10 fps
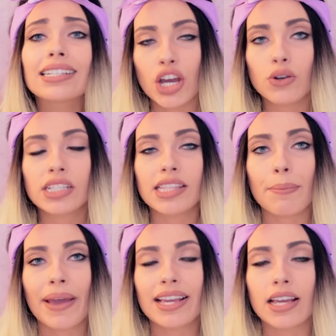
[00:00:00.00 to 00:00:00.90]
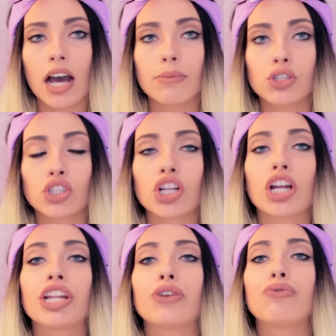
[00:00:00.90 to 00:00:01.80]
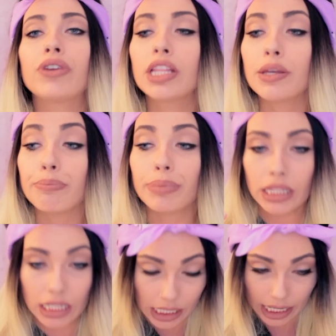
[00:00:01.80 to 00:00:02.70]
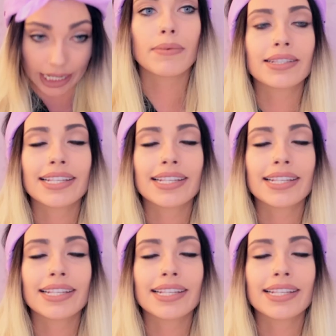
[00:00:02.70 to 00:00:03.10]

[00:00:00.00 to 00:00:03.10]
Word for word: I noticed that my gums started really bleeding.